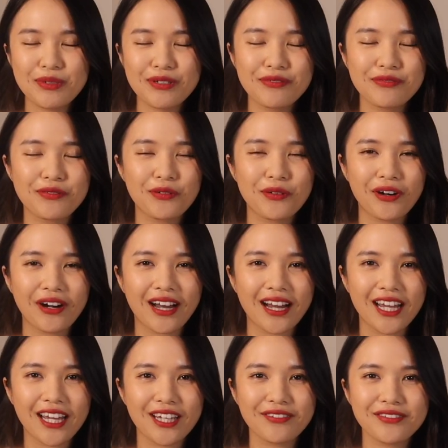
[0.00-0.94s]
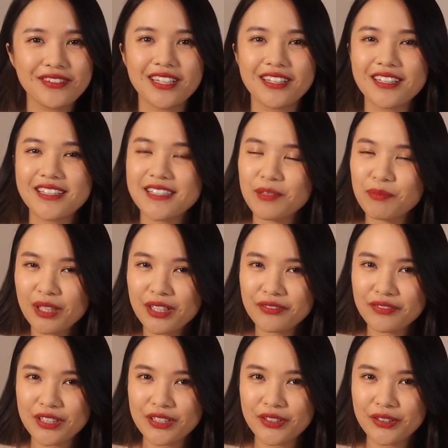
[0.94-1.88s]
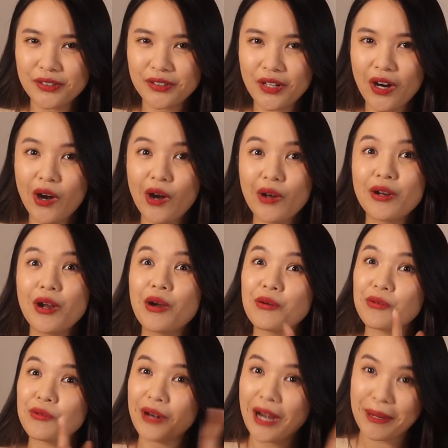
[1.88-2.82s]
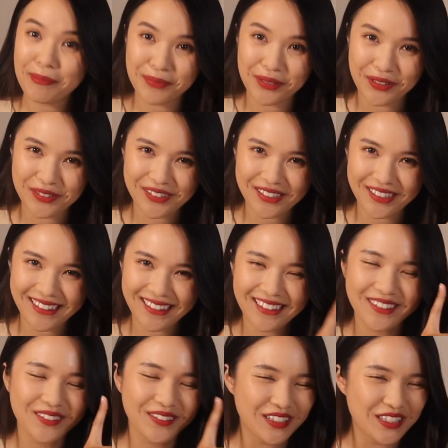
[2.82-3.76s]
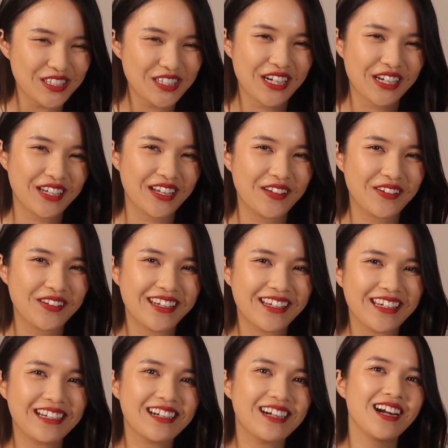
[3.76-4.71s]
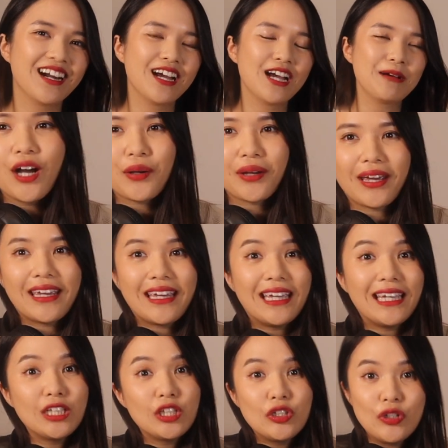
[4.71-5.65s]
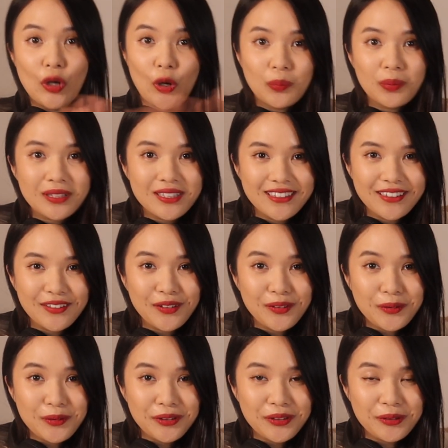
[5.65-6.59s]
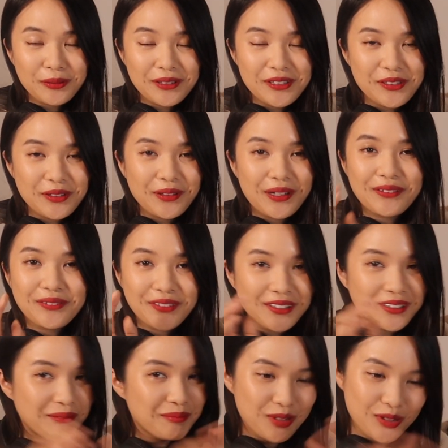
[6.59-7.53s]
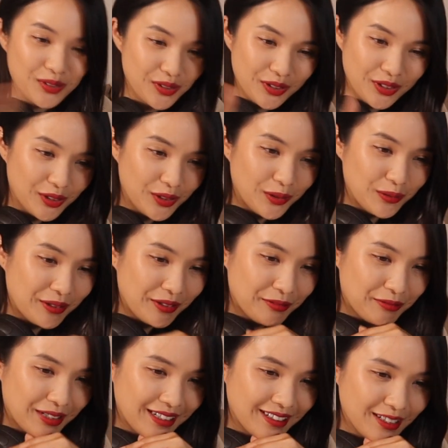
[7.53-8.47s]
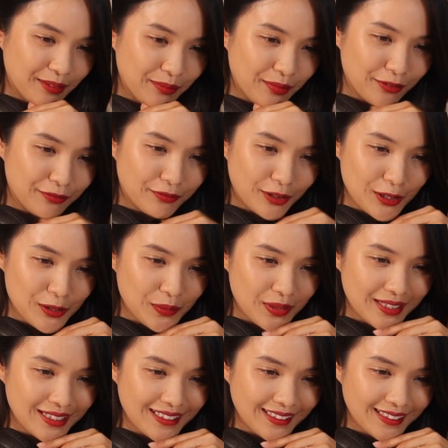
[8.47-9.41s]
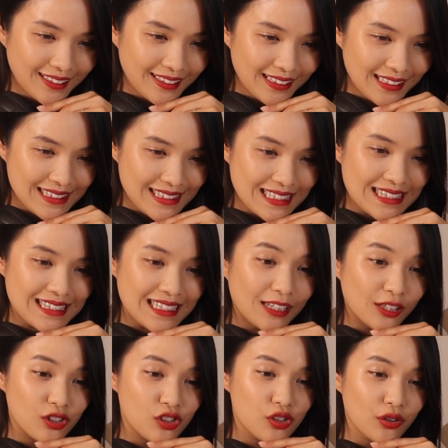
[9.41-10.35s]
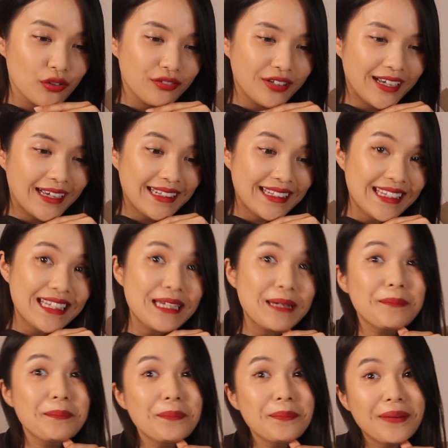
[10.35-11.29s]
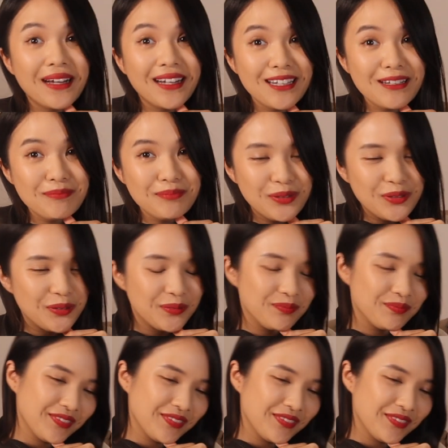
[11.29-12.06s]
before, I've done a similar video on rap music. You can check it out here. Okay, in no particular order whatsoever, I'm just gonna go with random. The first one is Sangiovanni Malibu.